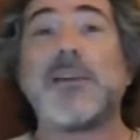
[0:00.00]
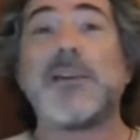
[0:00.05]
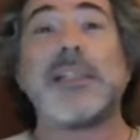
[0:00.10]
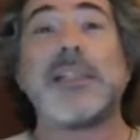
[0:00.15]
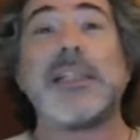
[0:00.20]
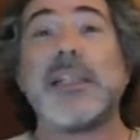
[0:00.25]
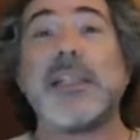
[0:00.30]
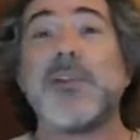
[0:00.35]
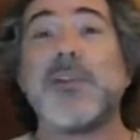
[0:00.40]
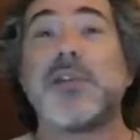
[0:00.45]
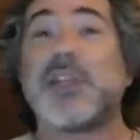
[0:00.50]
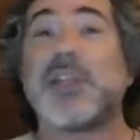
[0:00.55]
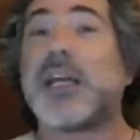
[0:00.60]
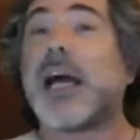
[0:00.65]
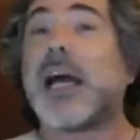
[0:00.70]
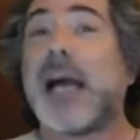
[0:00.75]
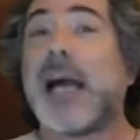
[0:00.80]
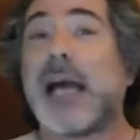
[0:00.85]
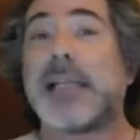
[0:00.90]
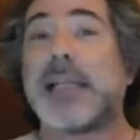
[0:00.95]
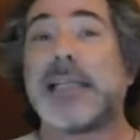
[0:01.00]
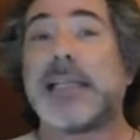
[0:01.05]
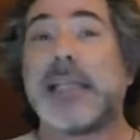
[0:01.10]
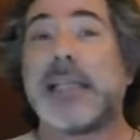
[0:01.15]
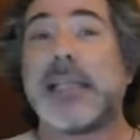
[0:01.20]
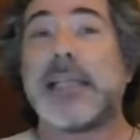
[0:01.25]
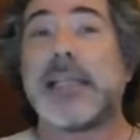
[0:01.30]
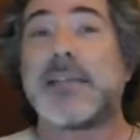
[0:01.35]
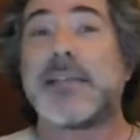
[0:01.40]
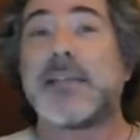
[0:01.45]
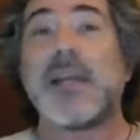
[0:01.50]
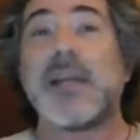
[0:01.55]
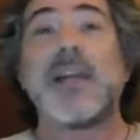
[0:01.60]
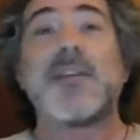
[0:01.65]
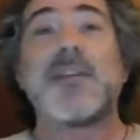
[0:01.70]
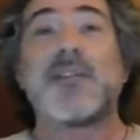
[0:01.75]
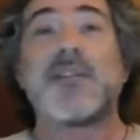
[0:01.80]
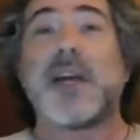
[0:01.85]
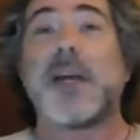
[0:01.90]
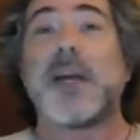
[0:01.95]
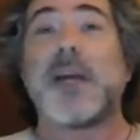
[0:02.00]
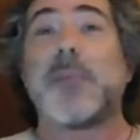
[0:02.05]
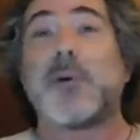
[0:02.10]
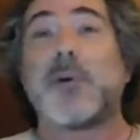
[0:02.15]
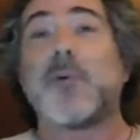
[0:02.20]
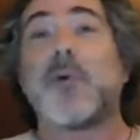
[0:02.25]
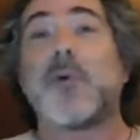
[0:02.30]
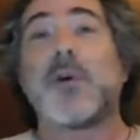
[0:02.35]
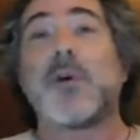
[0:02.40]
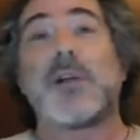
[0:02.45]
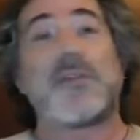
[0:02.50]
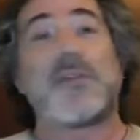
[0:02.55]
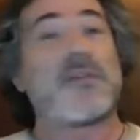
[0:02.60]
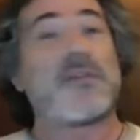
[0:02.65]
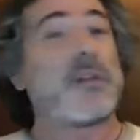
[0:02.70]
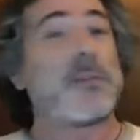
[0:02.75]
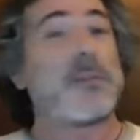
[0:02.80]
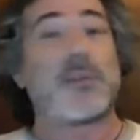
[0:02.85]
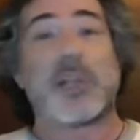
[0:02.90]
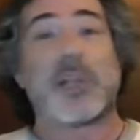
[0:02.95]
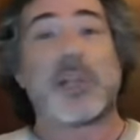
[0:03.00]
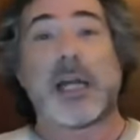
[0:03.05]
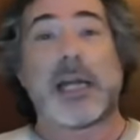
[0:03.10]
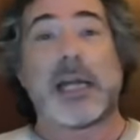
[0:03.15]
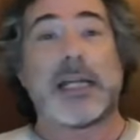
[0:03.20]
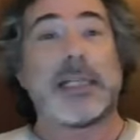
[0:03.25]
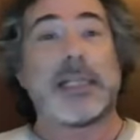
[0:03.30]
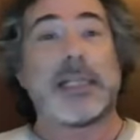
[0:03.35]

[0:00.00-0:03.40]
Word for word: the new jihad is cyber war from China.